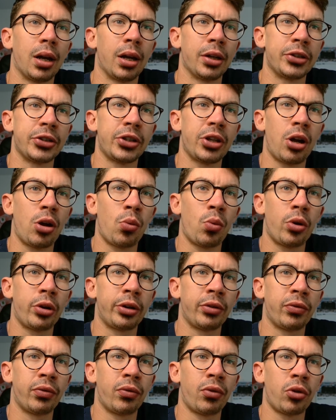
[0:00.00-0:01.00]
Start one
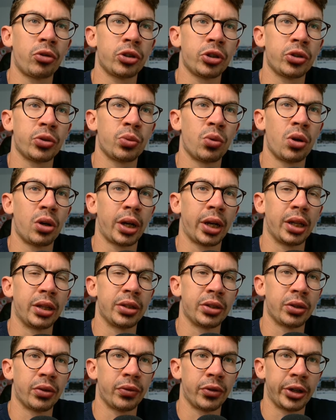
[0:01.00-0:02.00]
of Rodgers,
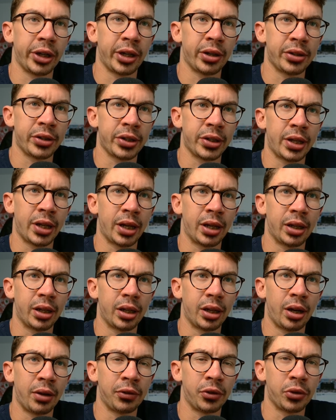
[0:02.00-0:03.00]
Watkins. I've already answered that.
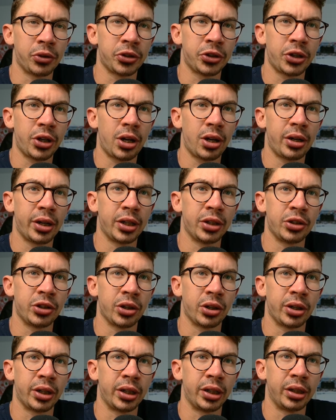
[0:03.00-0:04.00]
I've got Sarr and
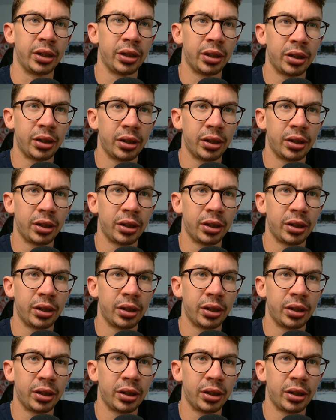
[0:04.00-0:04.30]
Jai.